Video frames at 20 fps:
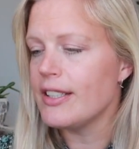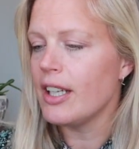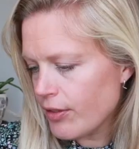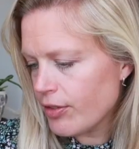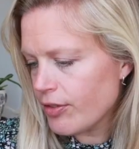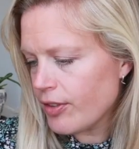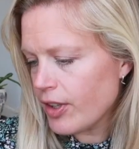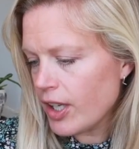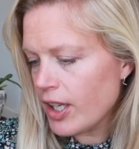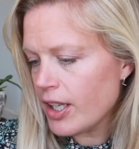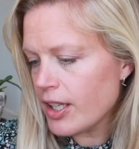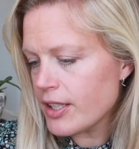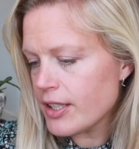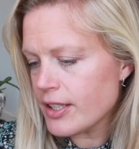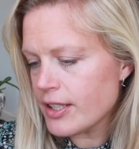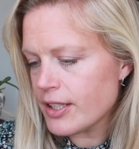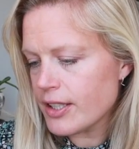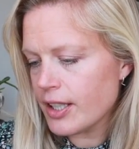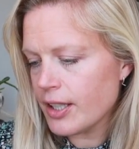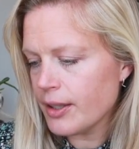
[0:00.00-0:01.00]
The
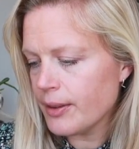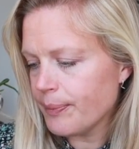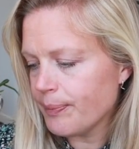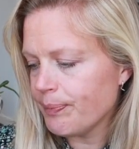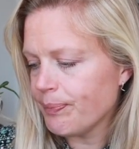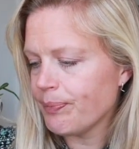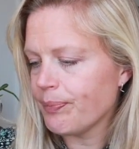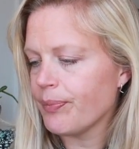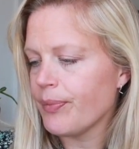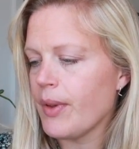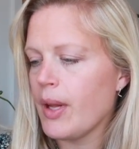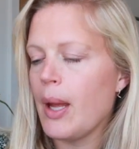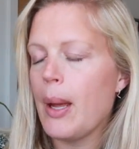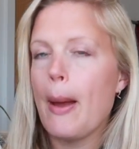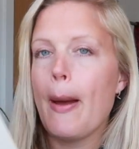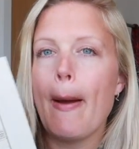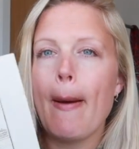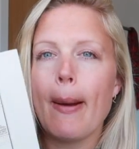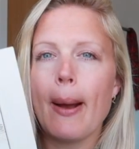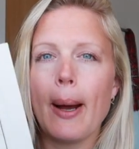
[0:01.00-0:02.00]
first
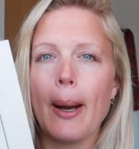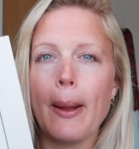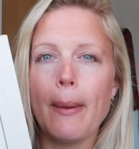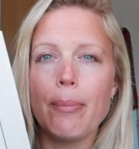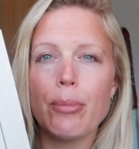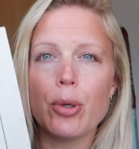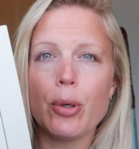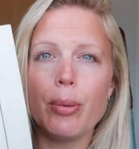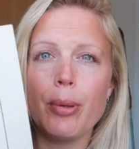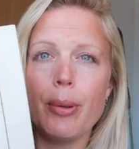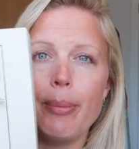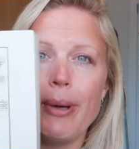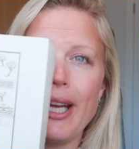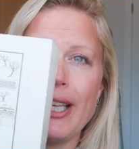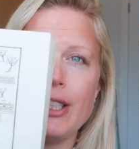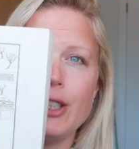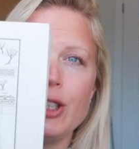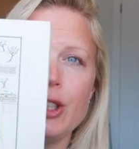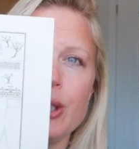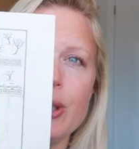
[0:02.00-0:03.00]
kind of proper
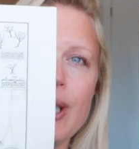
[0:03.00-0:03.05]
page